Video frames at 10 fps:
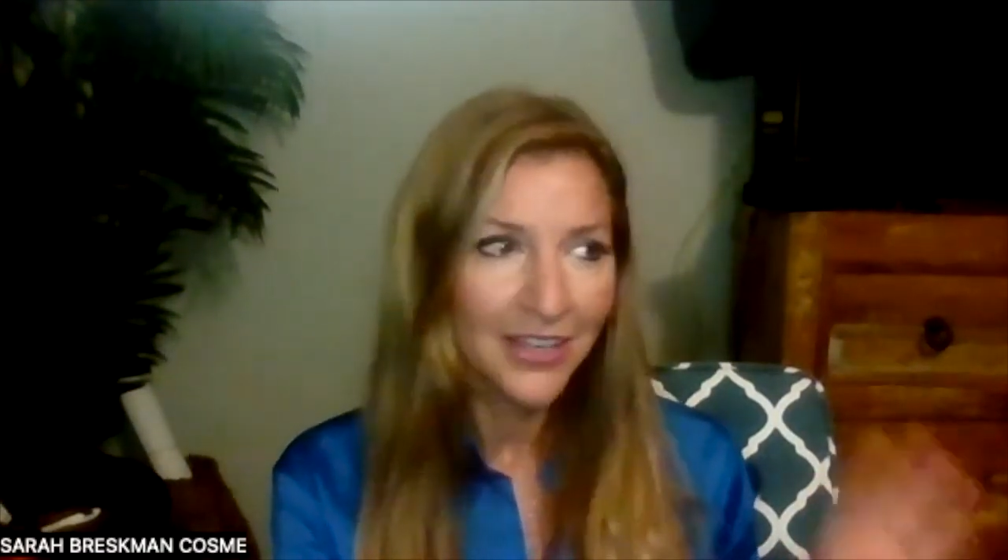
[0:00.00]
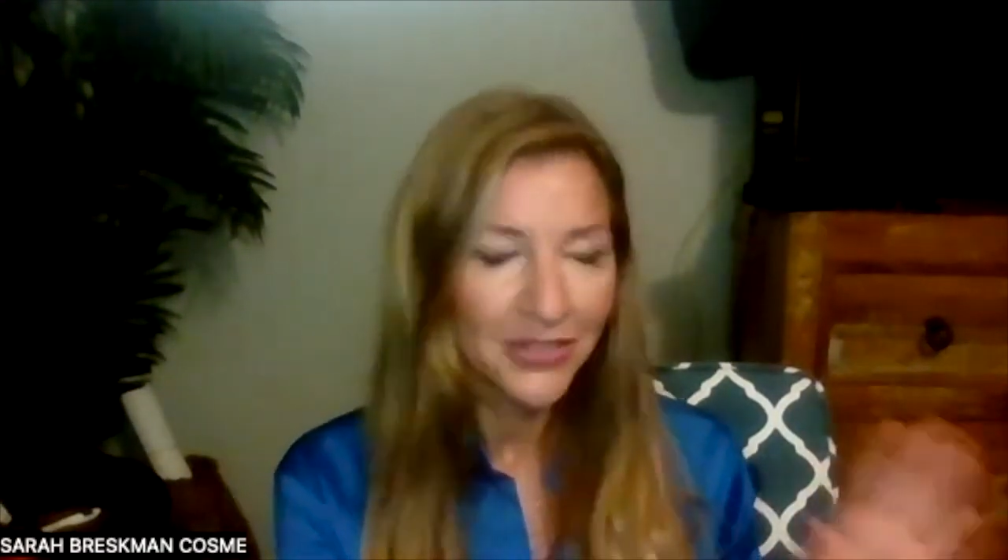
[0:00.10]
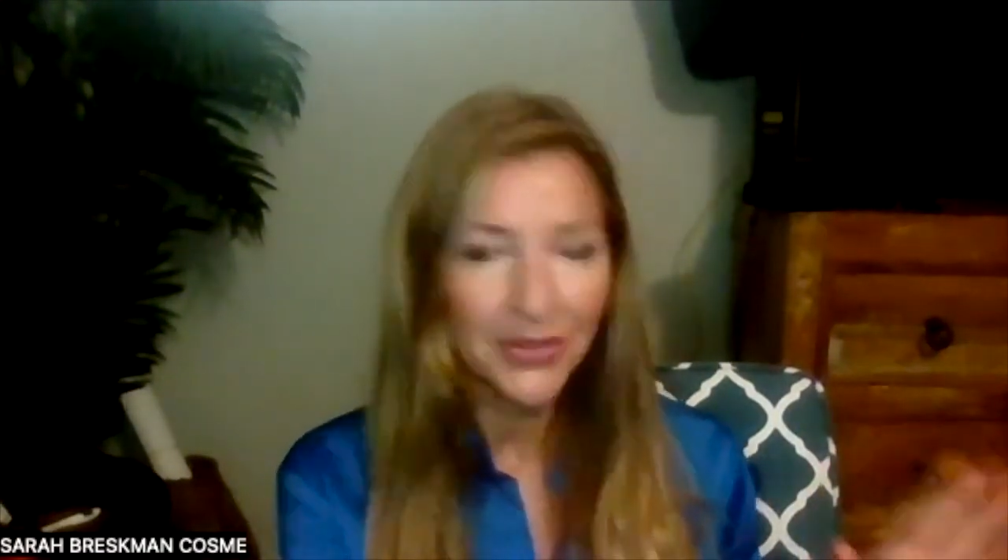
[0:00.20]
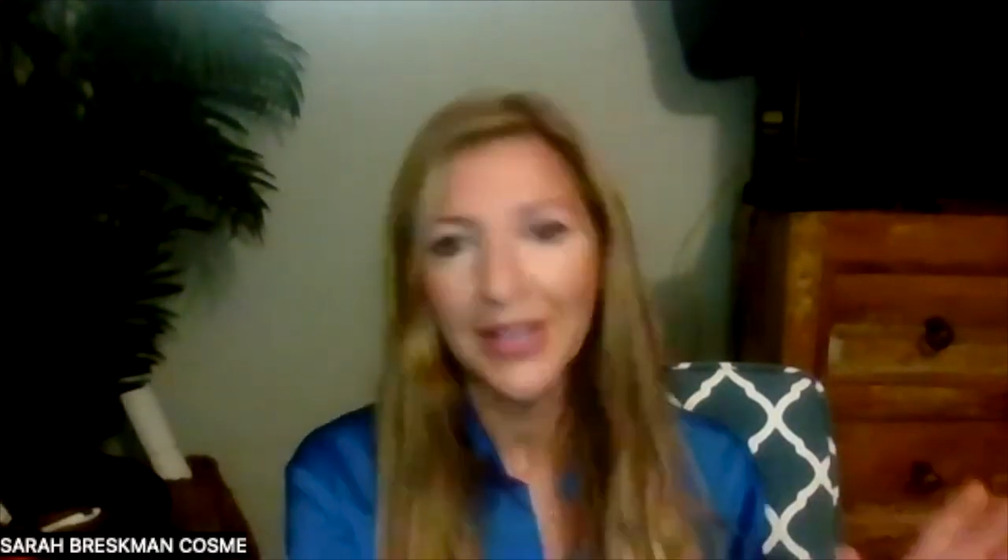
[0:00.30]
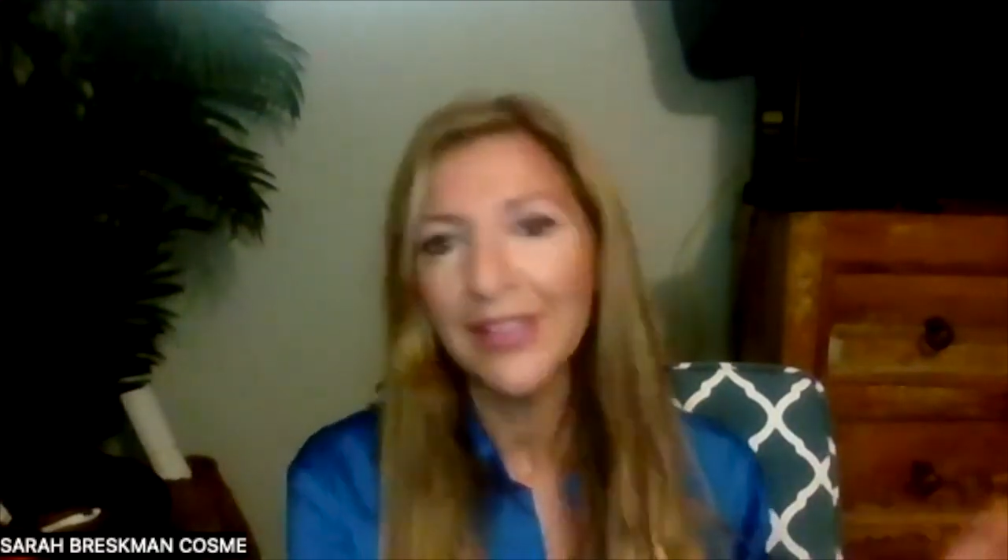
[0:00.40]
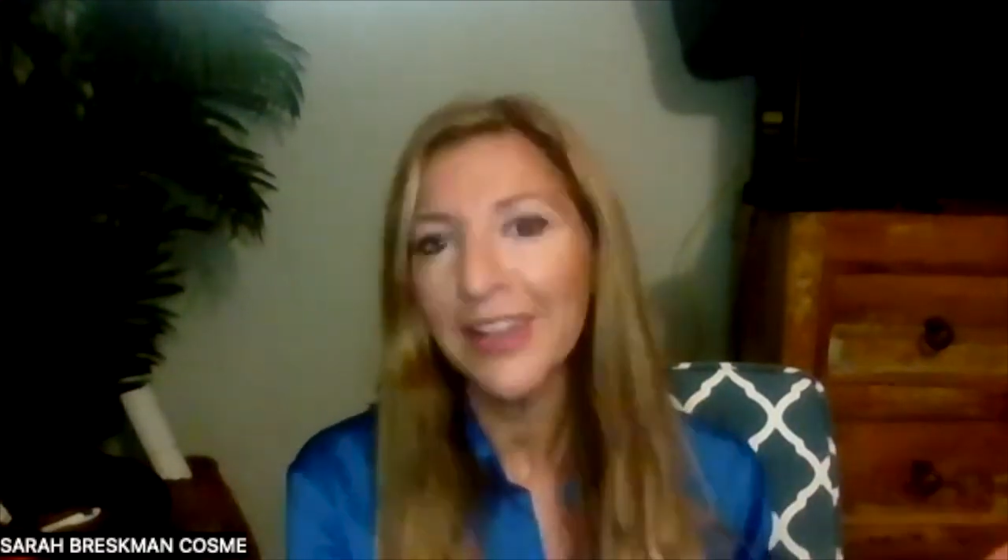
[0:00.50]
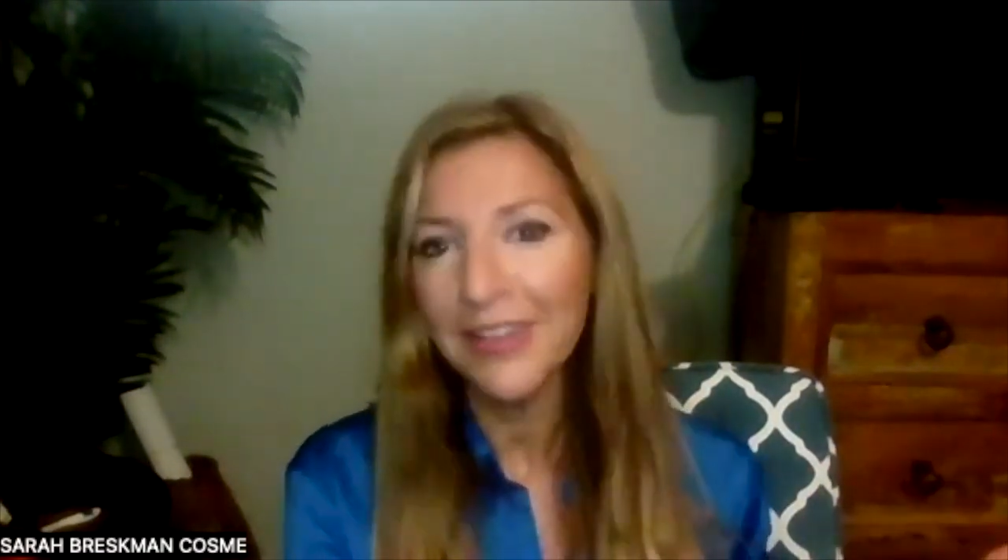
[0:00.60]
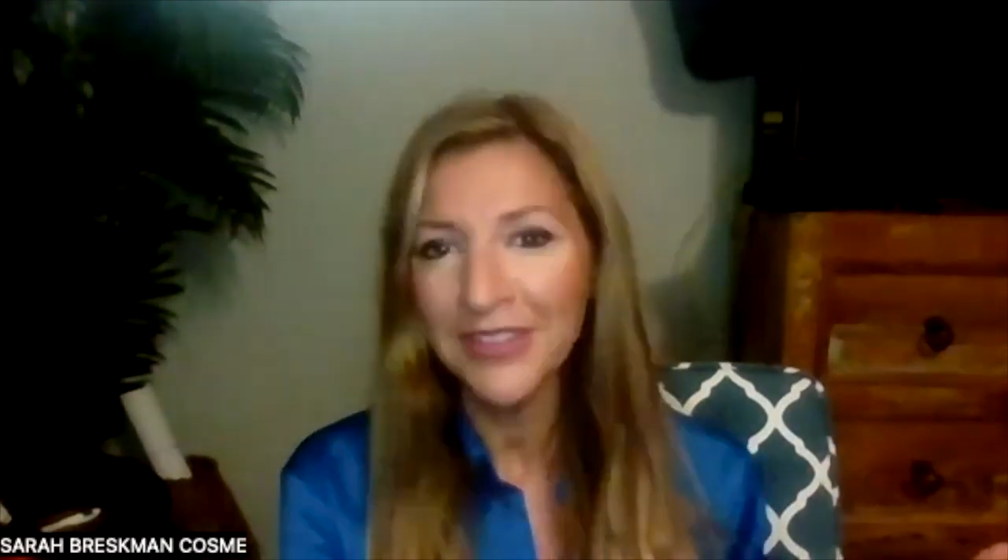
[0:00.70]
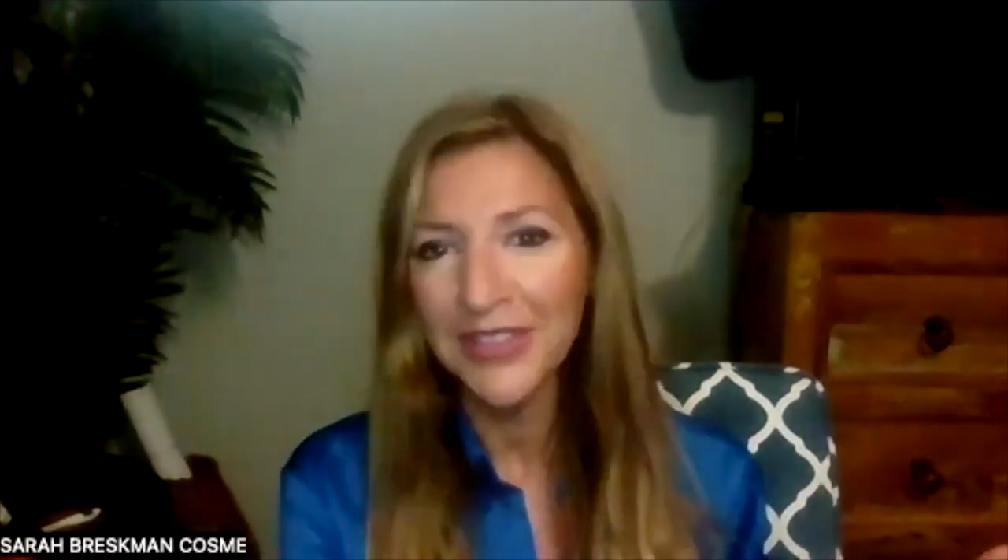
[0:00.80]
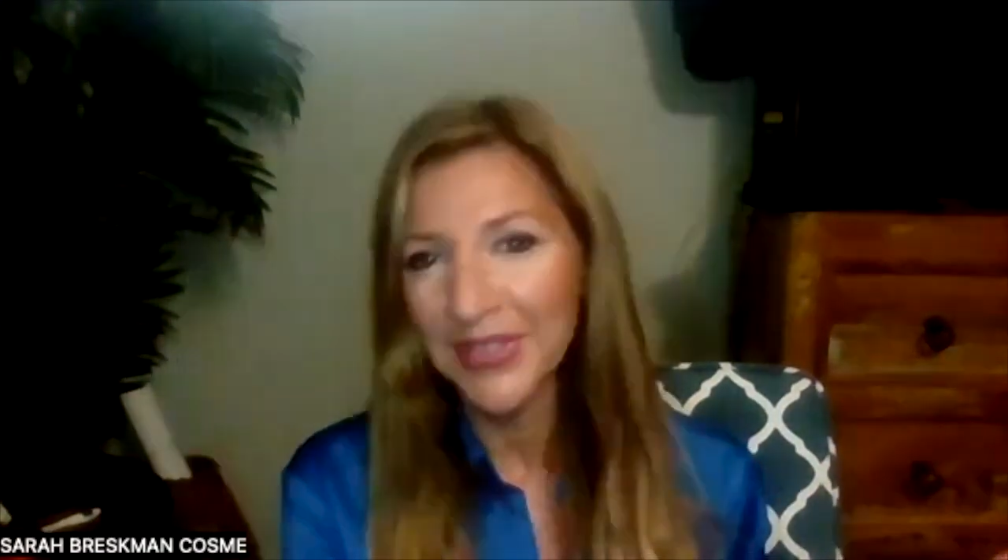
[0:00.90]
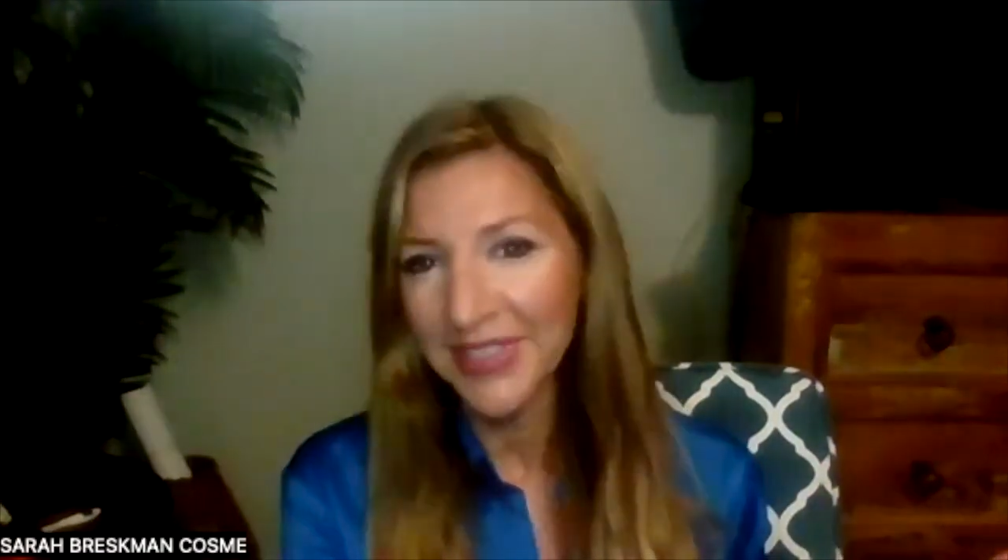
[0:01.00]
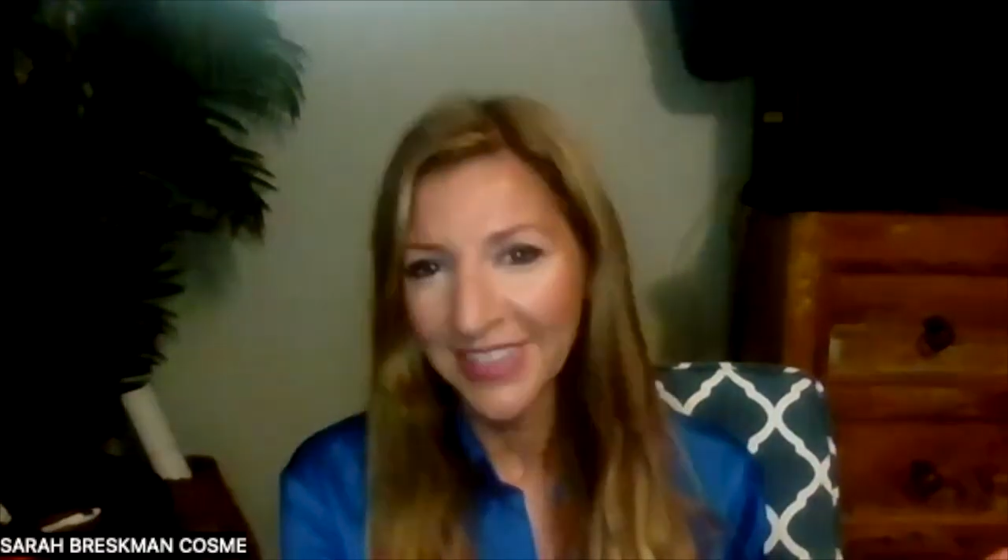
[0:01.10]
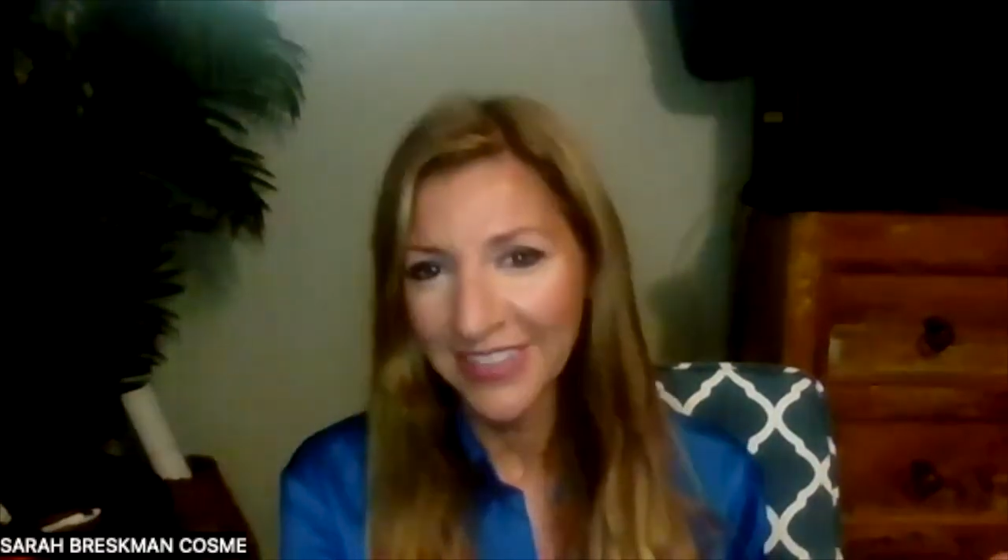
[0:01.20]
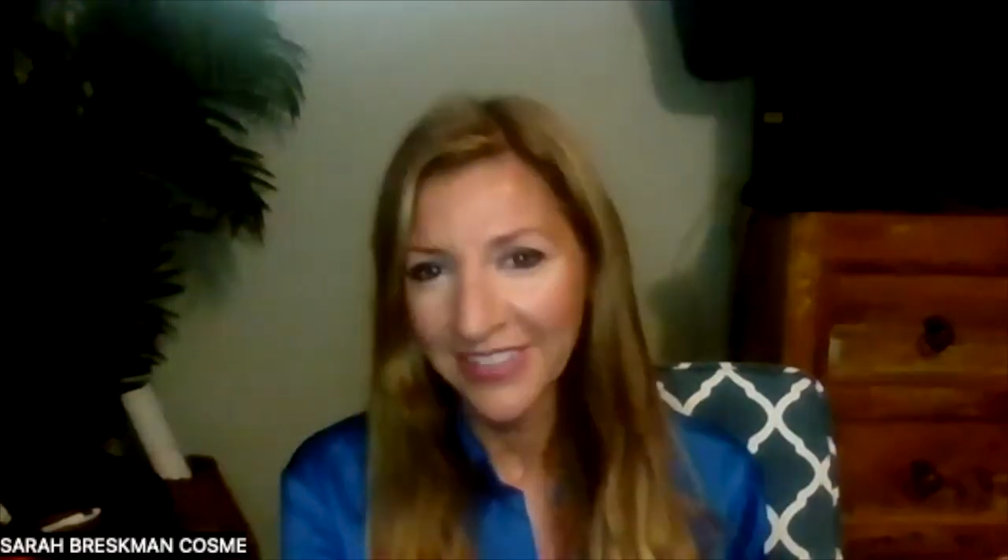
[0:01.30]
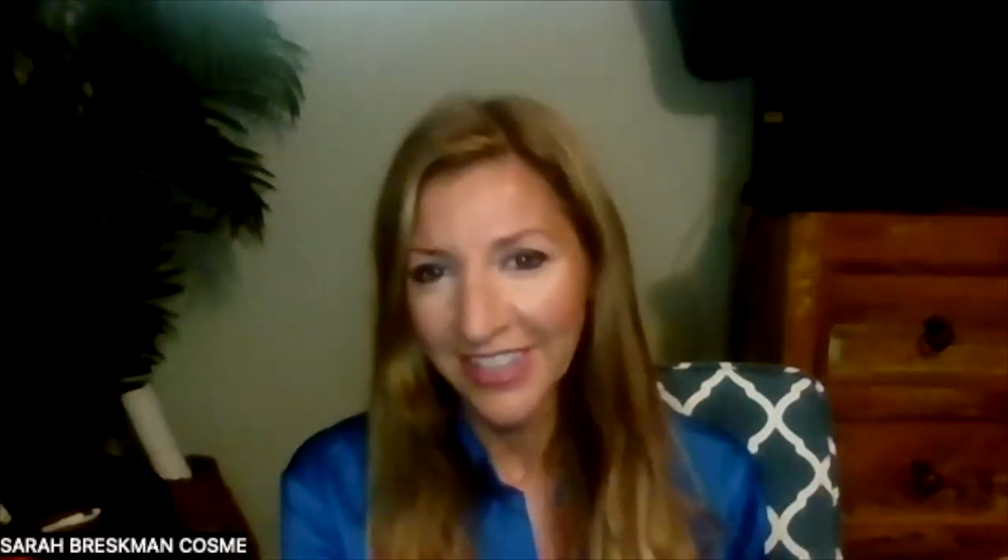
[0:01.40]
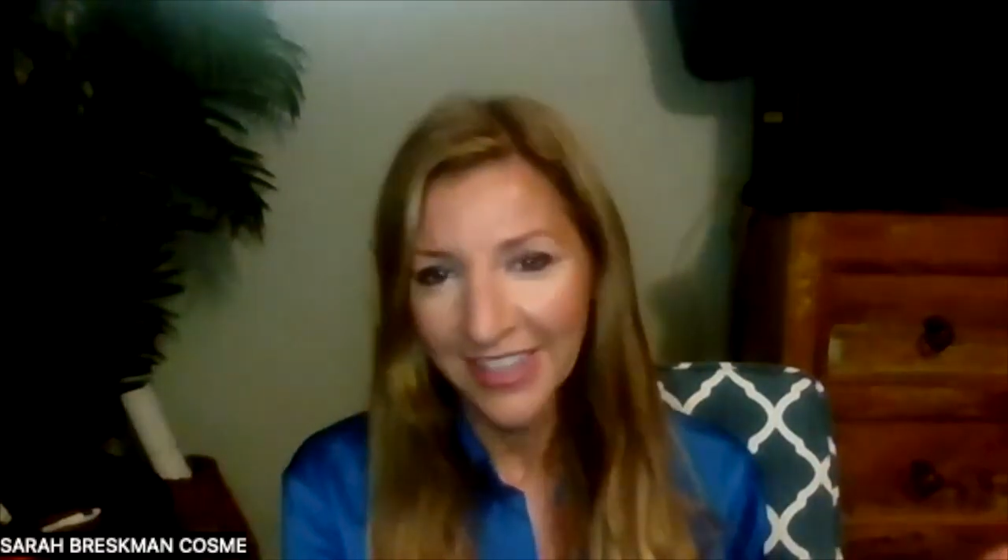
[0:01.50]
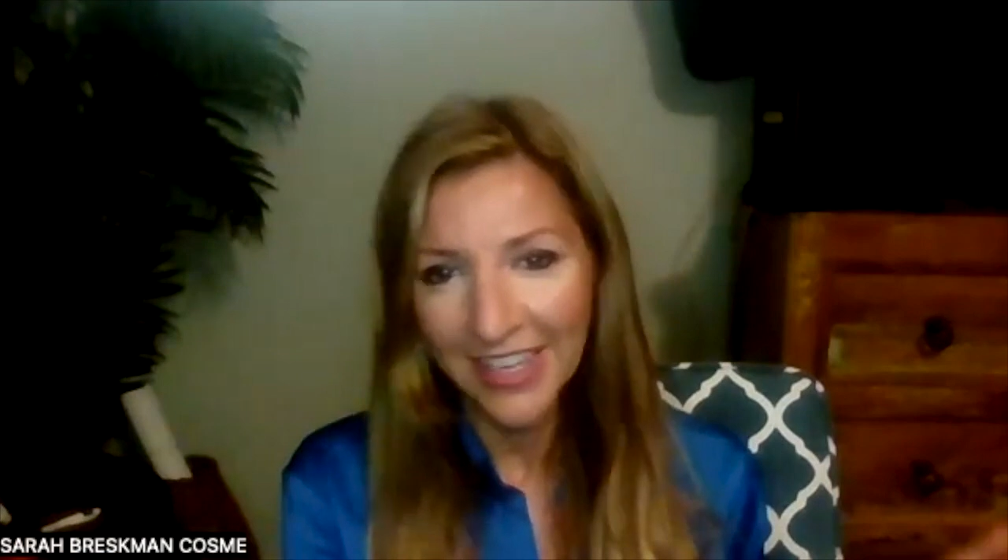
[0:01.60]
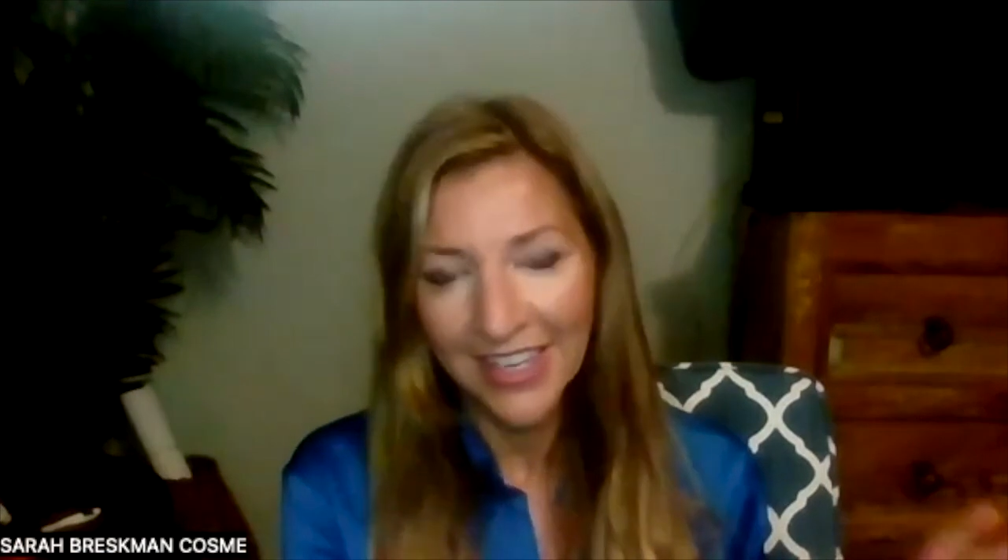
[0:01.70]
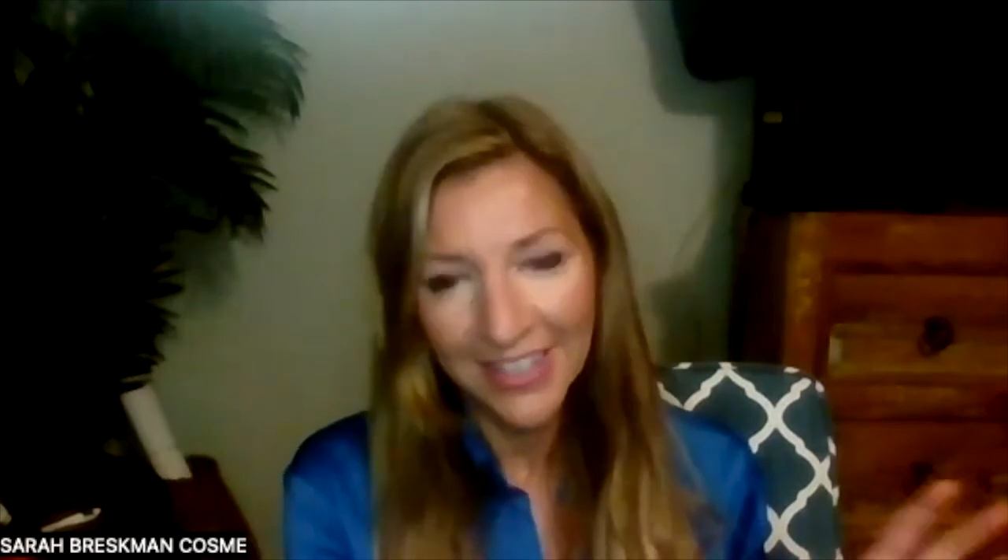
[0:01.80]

So I love doing stuff like that,